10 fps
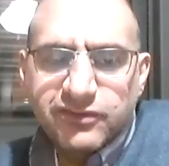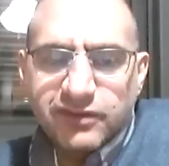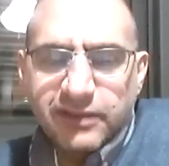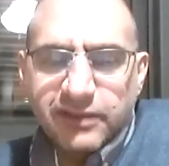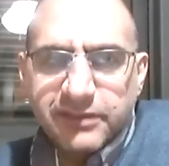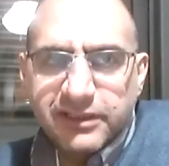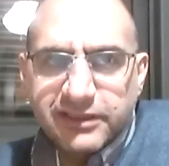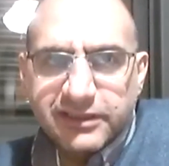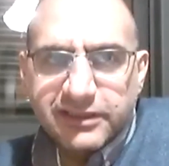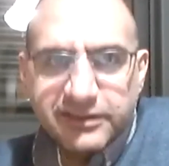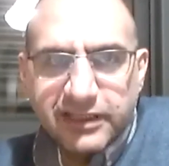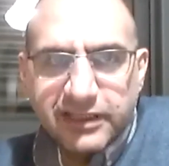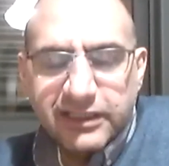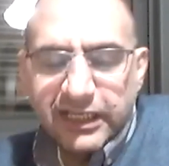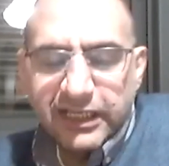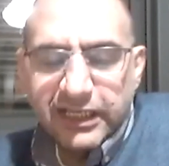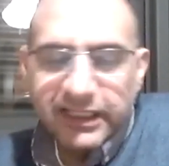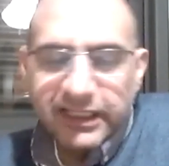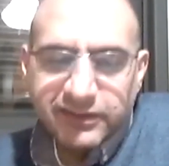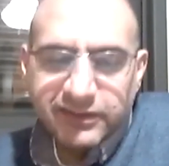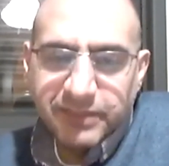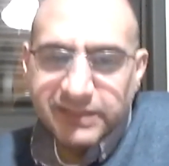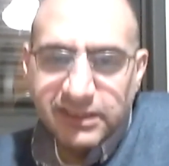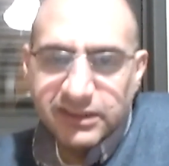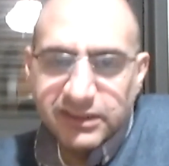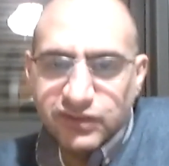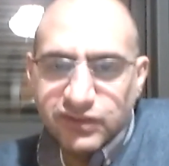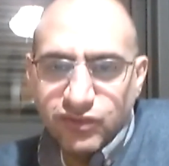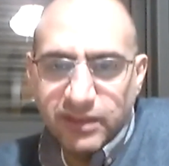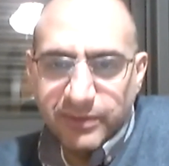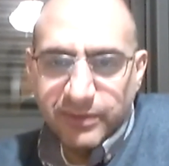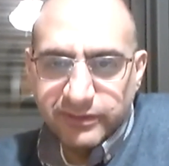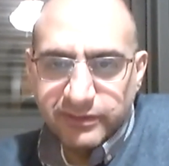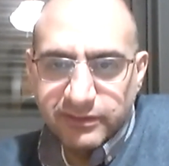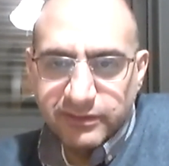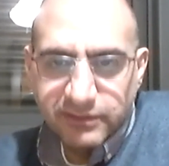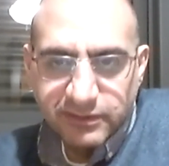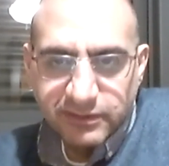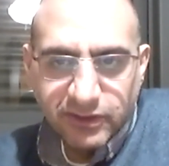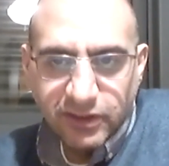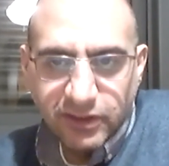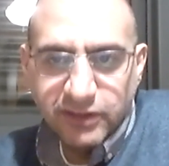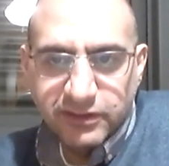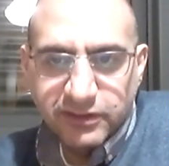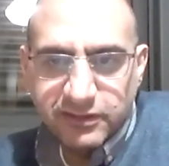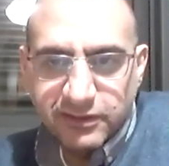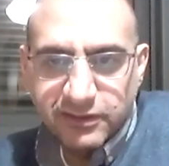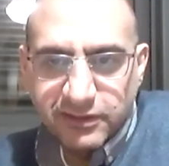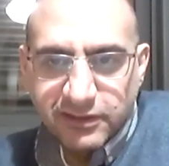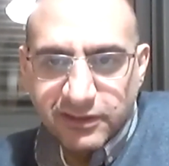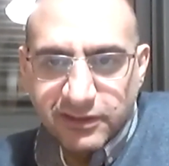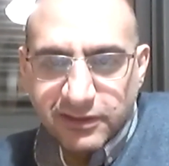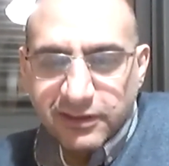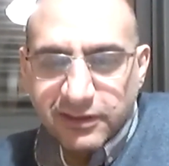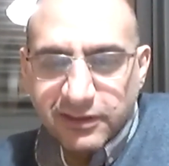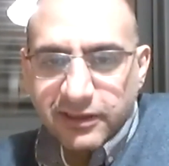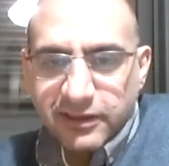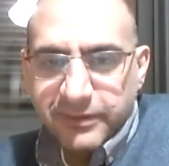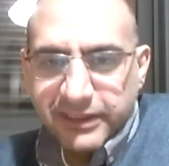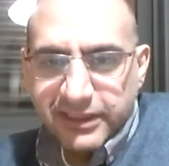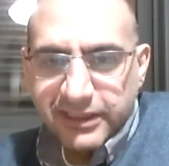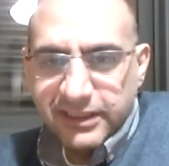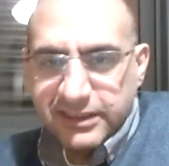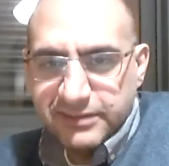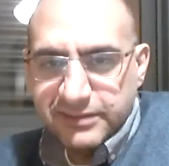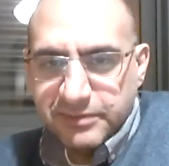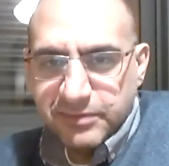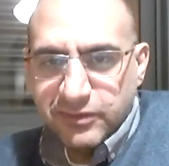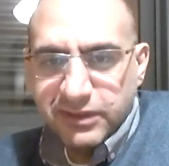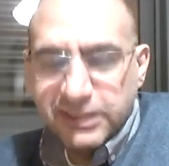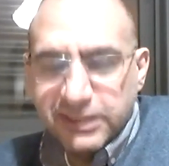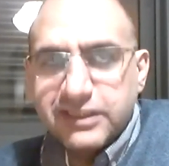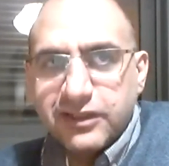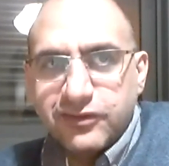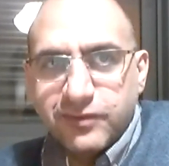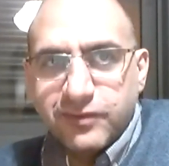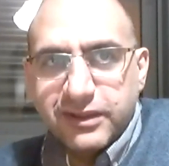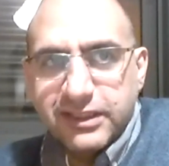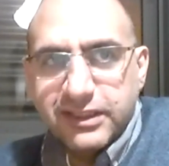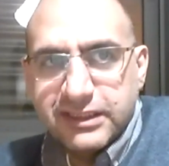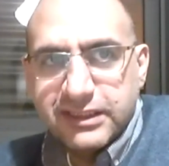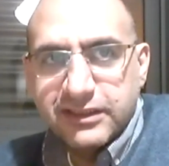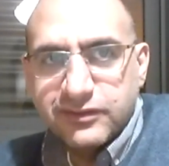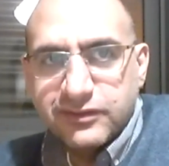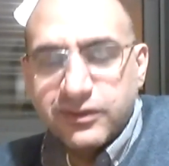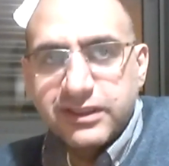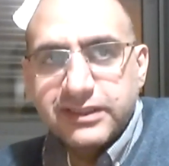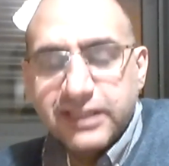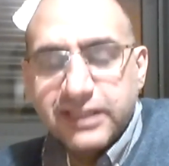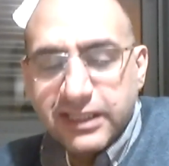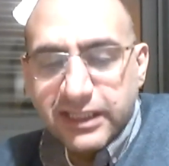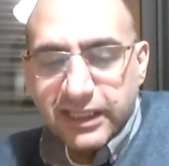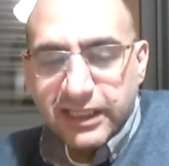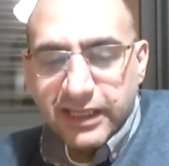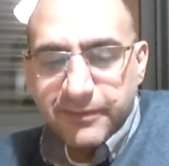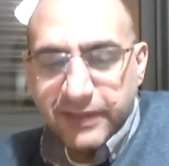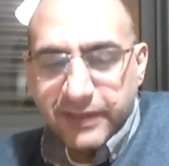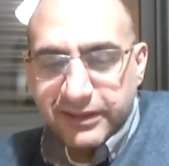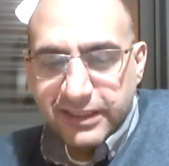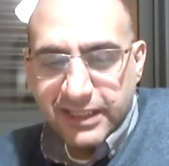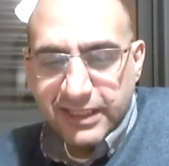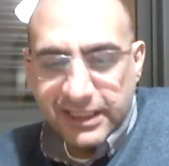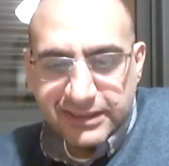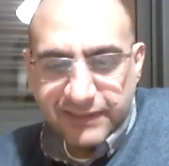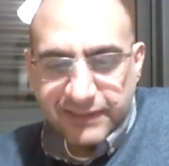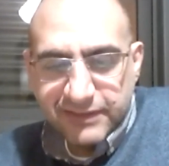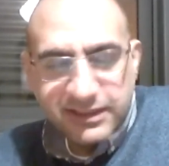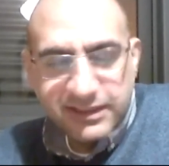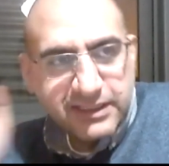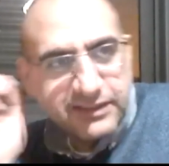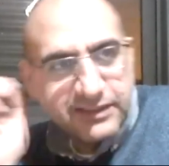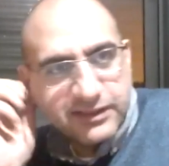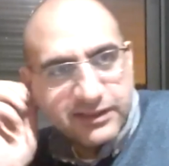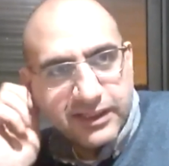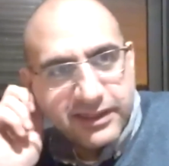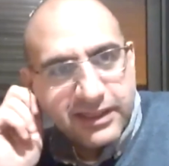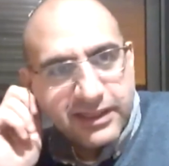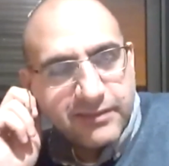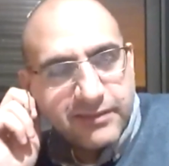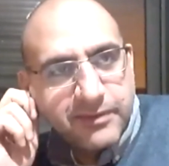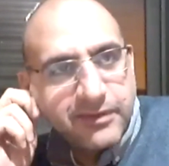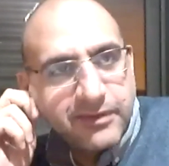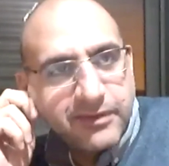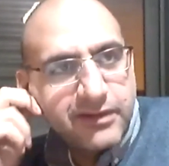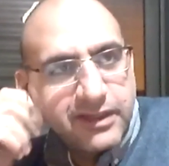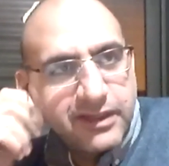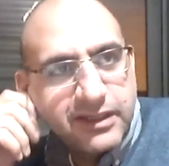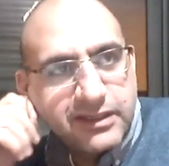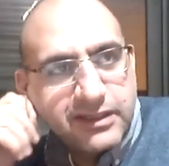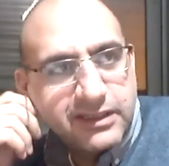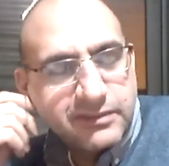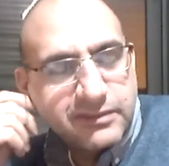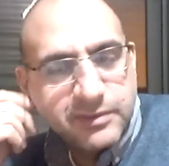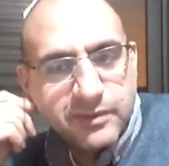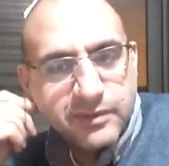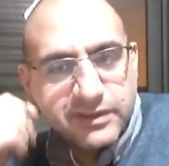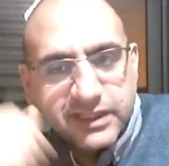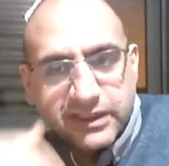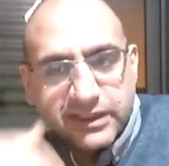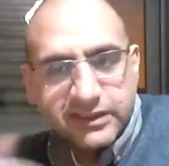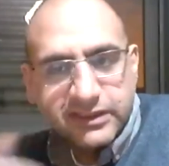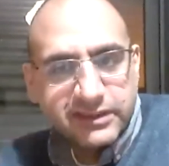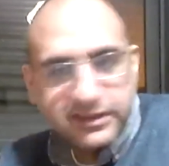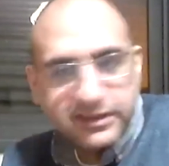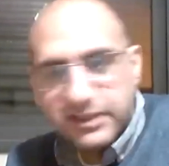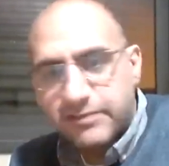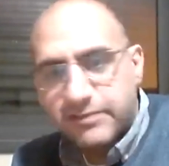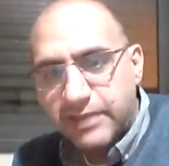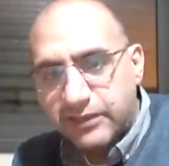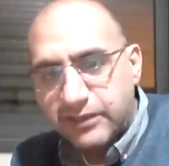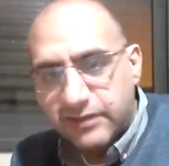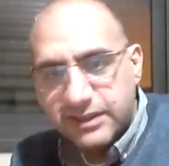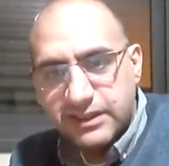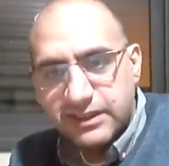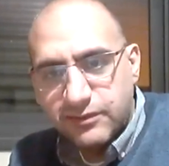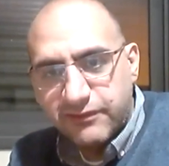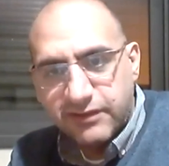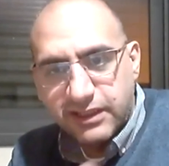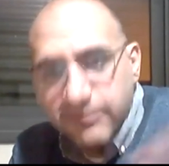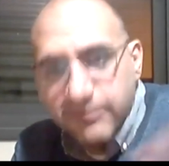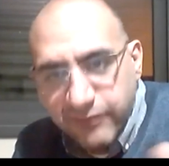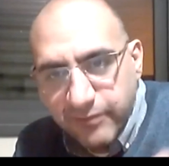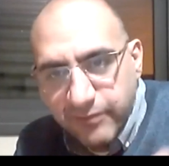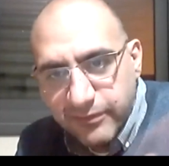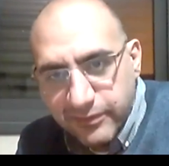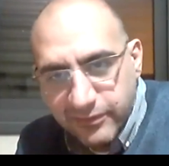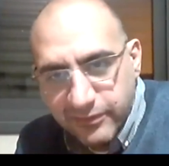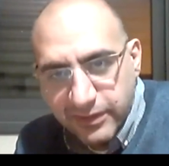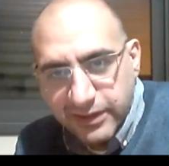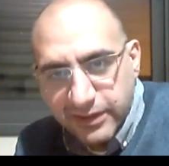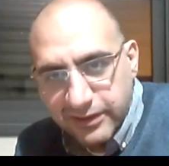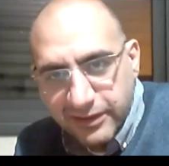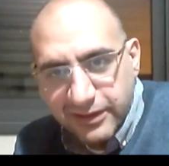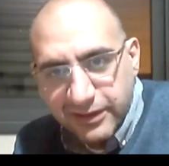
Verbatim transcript: I mean, it's okay. I'd like to say that Palestinians talk about it a lot. But I think it is people don't listen to what they say. So it is Until the 70s, I think, maybe early 80s, people were saying just send them back to the sea, wherever they came from, or like